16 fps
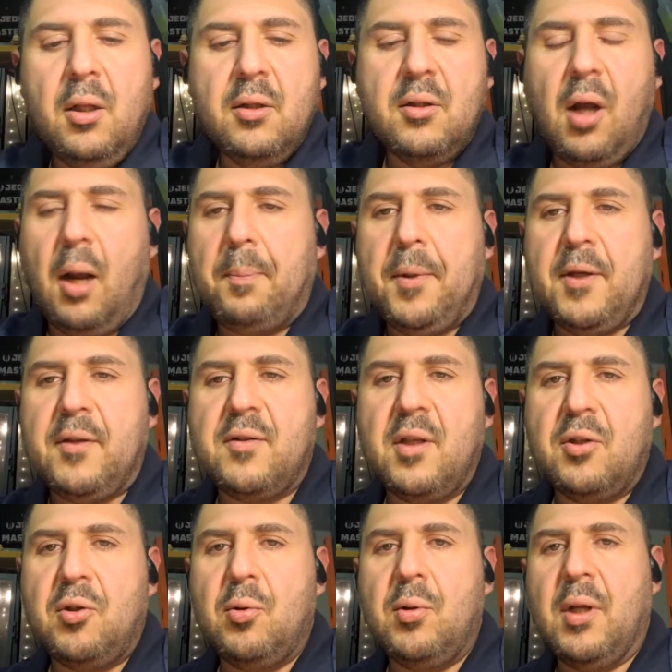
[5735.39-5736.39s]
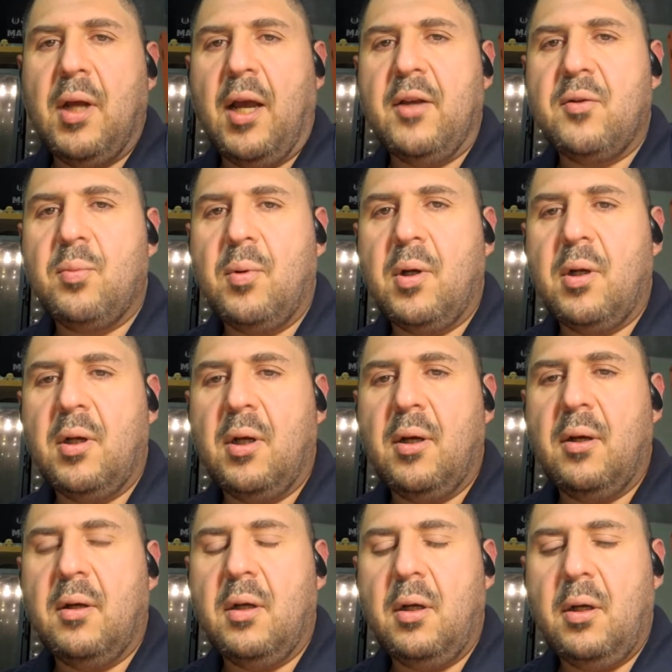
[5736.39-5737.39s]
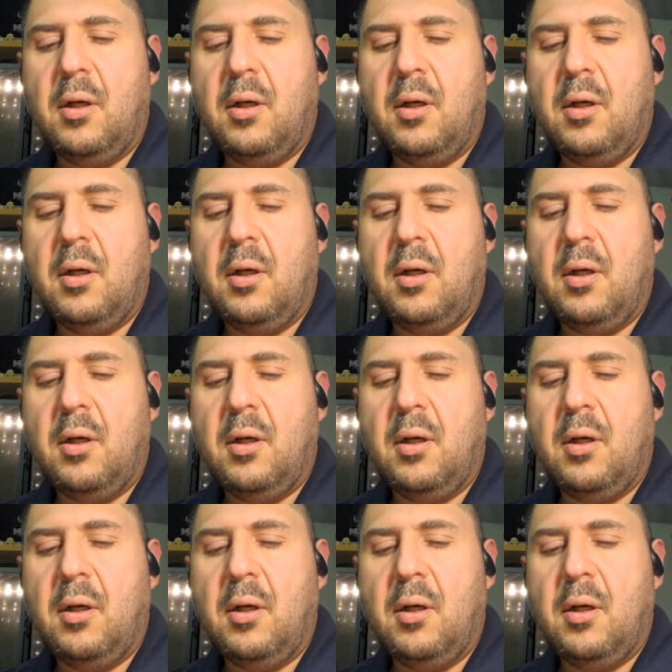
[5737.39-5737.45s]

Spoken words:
topics that you guys want to